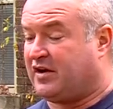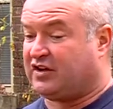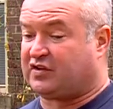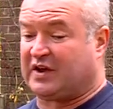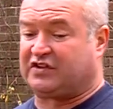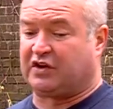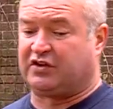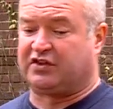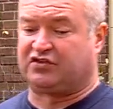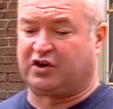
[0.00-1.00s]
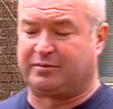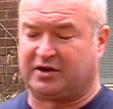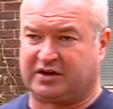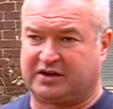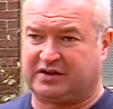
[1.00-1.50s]
So I turn to the drill
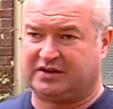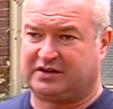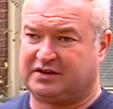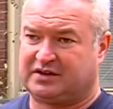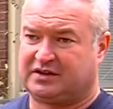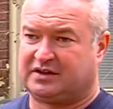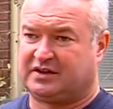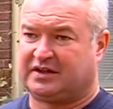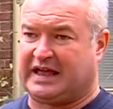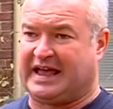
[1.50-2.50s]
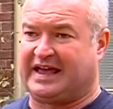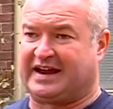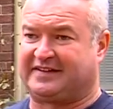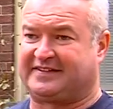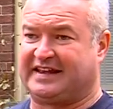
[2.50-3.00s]
book and
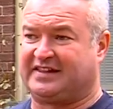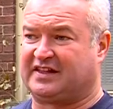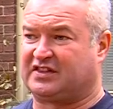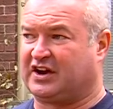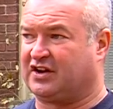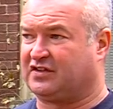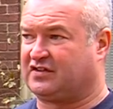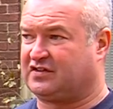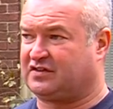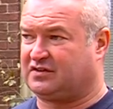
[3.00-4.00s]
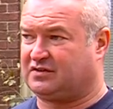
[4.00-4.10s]
I see that there's